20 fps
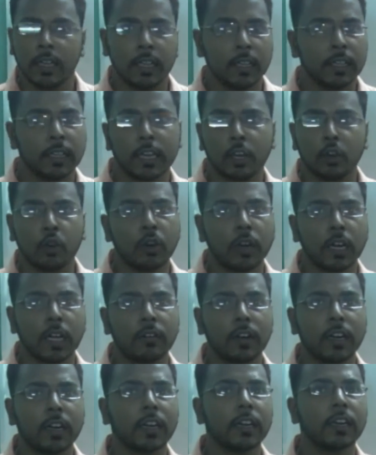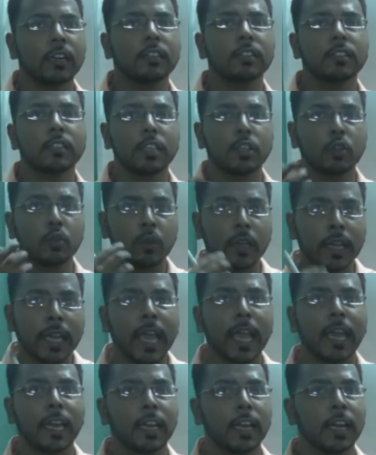they don't have a tendency to
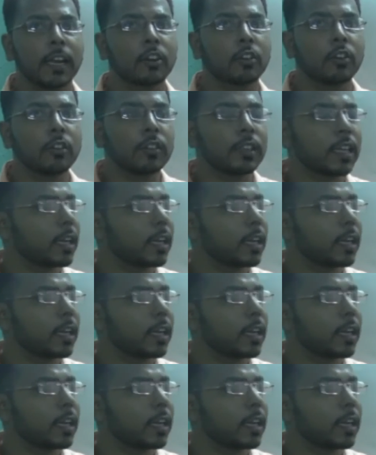gain electron.